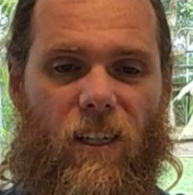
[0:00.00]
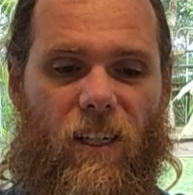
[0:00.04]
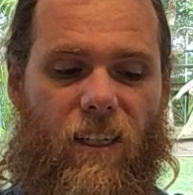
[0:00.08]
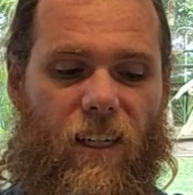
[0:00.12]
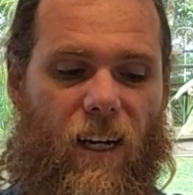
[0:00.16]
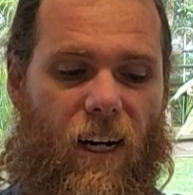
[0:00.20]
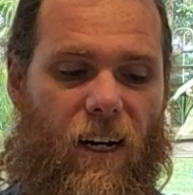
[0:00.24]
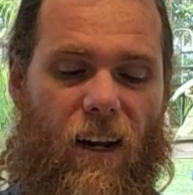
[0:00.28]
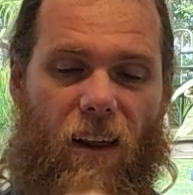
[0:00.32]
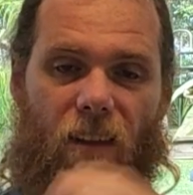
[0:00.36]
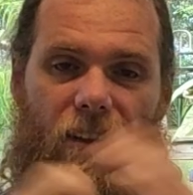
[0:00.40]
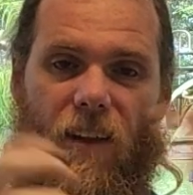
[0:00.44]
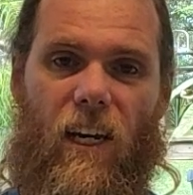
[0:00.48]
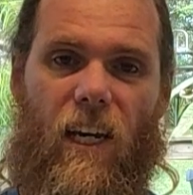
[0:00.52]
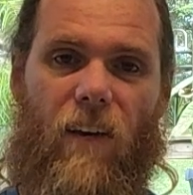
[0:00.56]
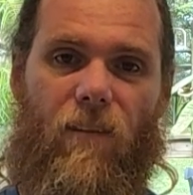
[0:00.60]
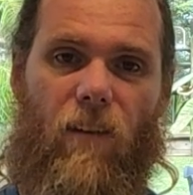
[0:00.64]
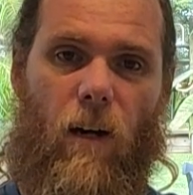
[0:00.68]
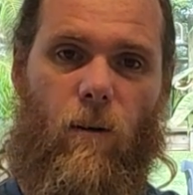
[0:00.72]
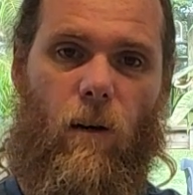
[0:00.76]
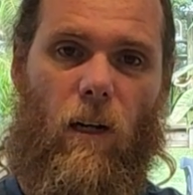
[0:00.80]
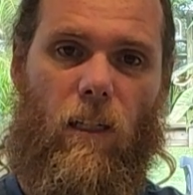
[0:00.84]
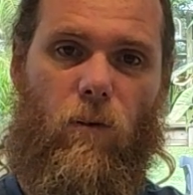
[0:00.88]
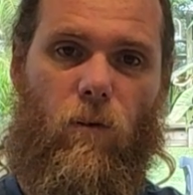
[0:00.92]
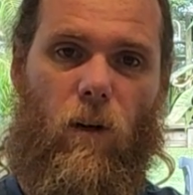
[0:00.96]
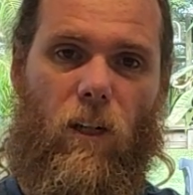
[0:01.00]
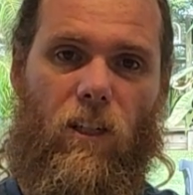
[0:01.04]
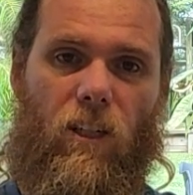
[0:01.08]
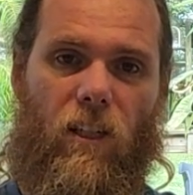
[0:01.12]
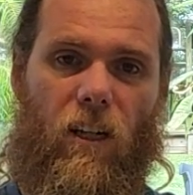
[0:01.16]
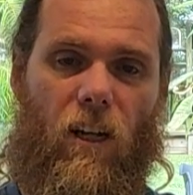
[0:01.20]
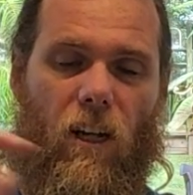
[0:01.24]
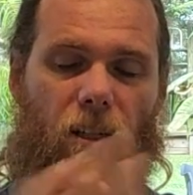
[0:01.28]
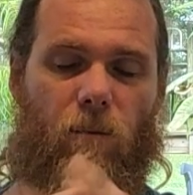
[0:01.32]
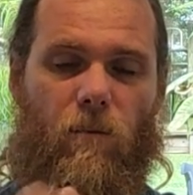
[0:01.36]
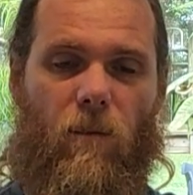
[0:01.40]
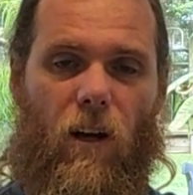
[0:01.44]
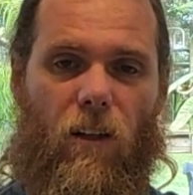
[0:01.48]
Stead. Thank you very much for watching.
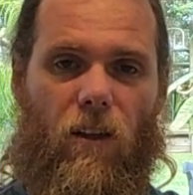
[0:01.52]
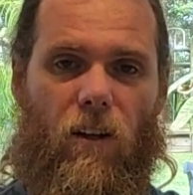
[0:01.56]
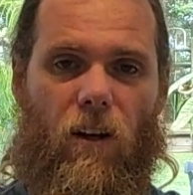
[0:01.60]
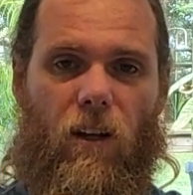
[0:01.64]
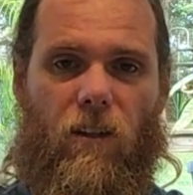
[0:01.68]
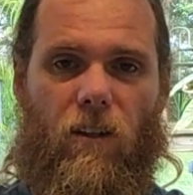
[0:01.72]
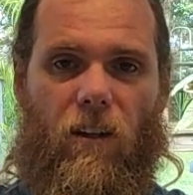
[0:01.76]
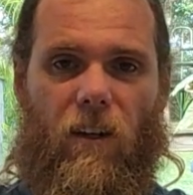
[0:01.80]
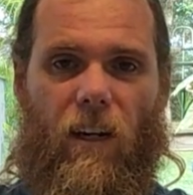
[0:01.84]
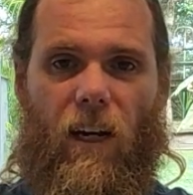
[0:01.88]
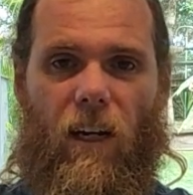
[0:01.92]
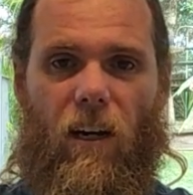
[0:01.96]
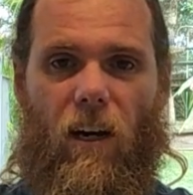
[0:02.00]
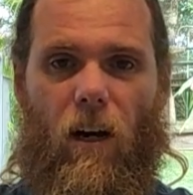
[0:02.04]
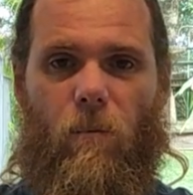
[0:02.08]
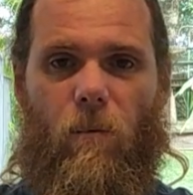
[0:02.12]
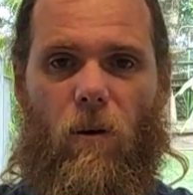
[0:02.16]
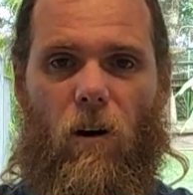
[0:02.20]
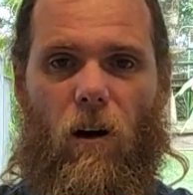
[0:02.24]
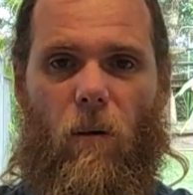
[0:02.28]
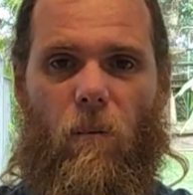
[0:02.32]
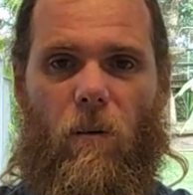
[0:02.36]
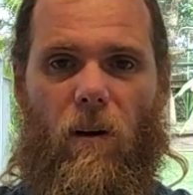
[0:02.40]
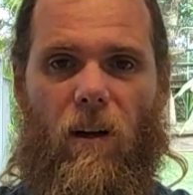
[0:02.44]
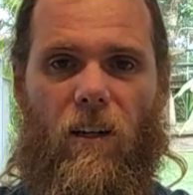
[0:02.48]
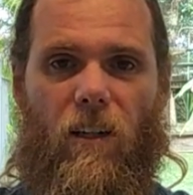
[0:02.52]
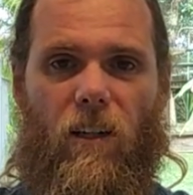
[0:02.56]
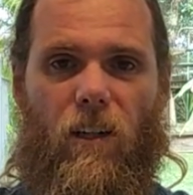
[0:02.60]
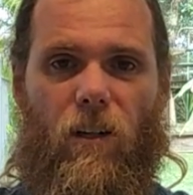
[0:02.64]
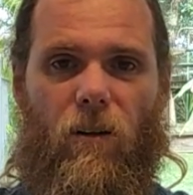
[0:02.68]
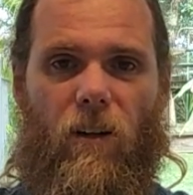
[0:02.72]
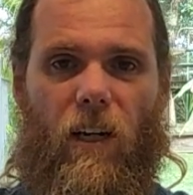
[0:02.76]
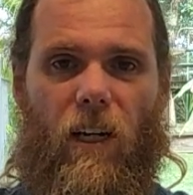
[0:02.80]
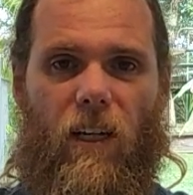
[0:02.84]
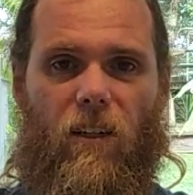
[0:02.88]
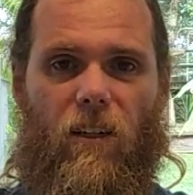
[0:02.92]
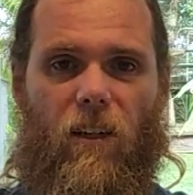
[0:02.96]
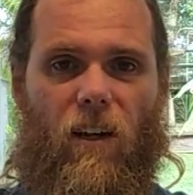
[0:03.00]
Those are my thoughts on Echo Pop, and until
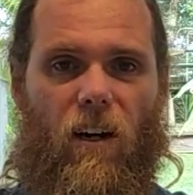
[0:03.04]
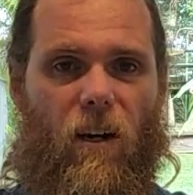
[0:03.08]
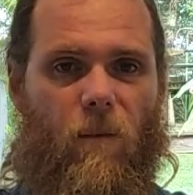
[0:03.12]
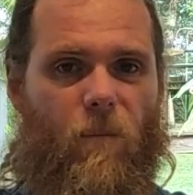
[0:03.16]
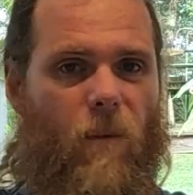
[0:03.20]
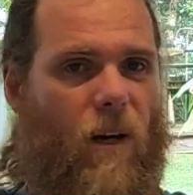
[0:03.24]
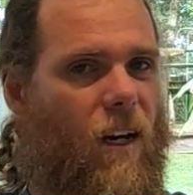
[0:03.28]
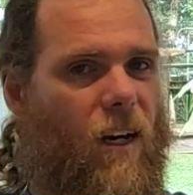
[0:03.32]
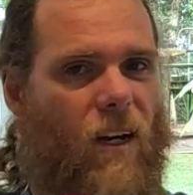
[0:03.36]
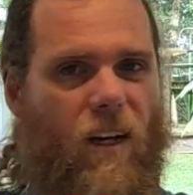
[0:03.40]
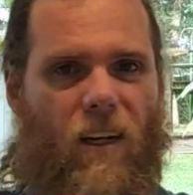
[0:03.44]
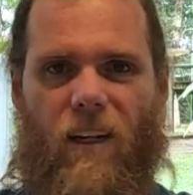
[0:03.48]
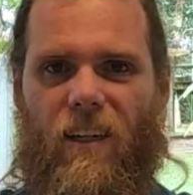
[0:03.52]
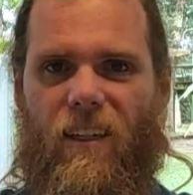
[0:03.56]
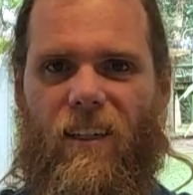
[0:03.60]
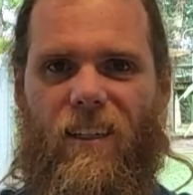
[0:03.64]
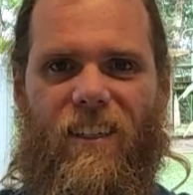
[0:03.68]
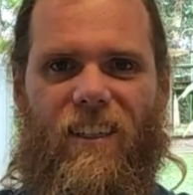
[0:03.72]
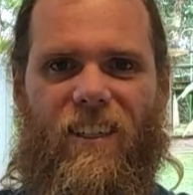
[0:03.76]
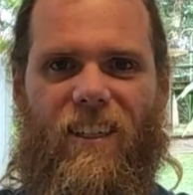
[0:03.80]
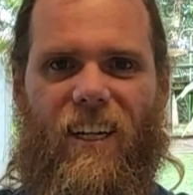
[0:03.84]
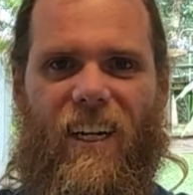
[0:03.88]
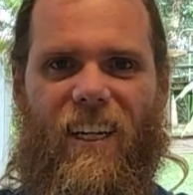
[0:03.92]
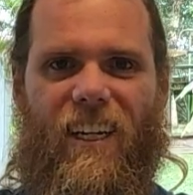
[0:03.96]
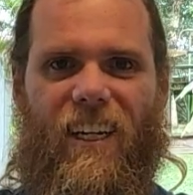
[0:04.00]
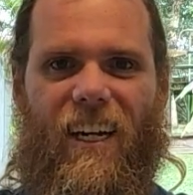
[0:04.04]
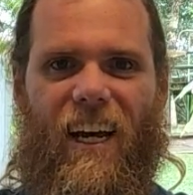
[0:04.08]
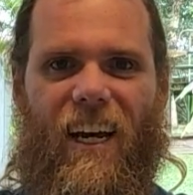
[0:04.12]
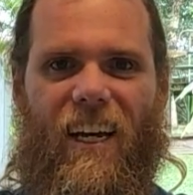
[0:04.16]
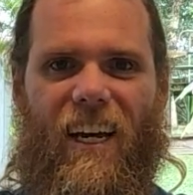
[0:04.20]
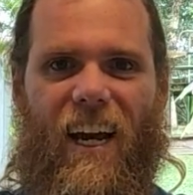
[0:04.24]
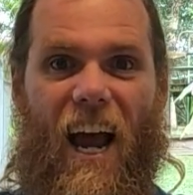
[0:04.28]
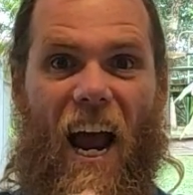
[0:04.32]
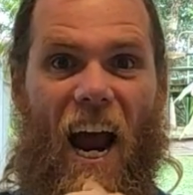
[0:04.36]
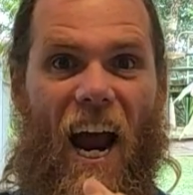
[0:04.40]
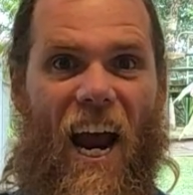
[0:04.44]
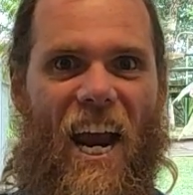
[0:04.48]
next time, check you later.